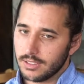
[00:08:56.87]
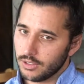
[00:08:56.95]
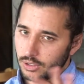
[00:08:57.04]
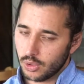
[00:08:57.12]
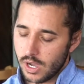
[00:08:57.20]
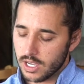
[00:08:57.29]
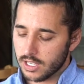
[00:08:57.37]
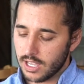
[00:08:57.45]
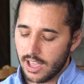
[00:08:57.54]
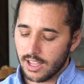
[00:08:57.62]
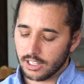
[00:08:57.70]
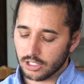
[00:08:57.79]
Quick
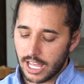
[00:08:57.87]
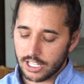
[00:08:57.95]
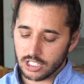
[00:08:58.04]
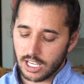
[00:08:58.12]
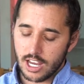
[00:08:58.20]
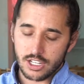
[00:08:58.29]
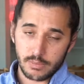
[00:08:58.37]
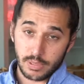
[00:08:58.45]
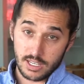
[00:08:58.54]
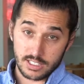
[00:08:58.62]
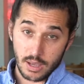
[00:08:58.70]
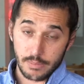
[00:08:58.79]
little education
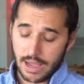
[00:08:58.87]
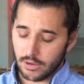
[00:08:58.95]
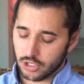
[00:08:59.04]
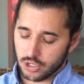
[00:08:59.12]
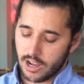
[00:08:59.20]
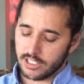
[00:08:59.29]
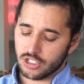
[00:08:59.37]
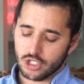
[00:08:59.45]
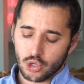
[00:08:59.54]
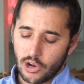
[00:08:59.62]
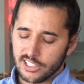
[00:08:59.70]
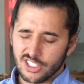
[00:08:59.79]
piece about trusts.
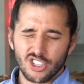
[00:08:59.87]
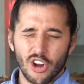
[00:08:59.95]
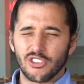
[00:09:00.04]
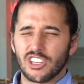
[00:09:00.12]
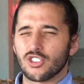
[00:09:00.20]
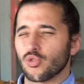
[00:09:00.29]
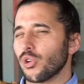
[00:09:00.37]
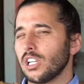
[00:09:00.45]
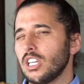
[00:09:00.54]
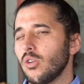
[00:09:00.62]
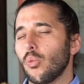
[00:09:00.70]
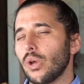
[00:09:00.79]
Trusts are these
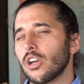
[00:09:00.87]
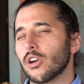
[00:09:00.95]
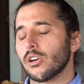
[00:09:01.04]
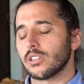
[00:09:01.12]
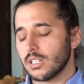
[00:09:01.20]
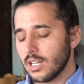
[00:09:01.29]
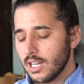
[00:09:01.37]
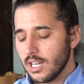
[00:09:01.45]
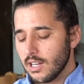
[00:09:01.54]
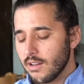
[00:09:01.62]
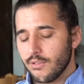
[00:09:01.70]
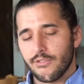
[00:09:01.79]
really weird
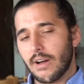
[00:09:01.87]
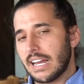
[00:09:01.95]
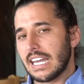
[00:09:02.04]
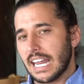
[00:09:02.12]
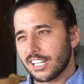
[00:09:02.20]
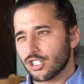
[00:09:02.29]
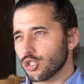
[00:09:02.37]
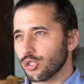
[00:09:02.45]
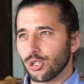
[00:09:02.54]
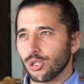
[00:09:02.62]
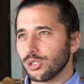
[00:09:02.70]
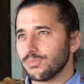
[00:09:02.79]

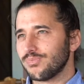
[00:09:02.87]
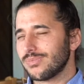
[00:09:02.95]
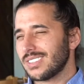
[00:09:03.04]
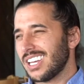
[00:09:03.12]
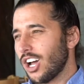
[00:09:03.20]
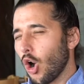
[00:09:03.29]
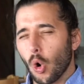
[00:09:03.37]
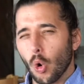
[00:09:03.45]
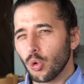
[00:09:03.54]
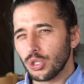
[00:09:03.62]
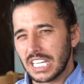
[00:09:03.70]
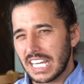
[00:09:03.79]
financial
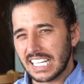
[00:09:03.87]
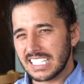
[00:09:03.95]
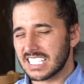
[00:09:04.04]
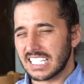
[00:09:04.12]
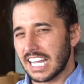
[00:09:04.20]
holdings and